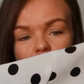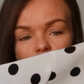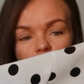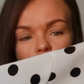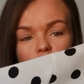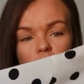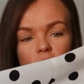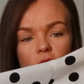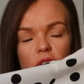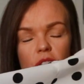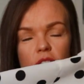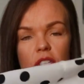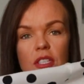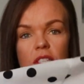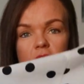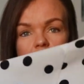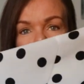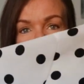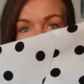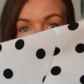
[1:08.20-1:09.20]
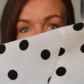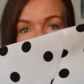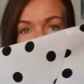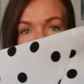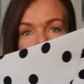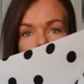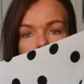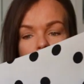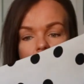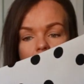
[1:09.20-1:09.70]
a gorgeous
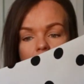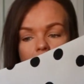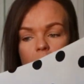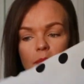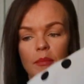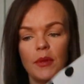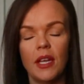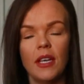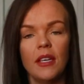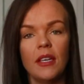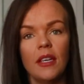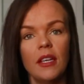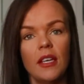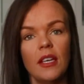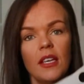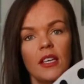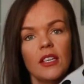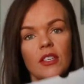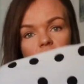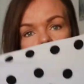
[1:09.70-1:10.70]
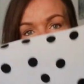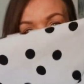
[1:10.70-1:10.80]
white and black print. It's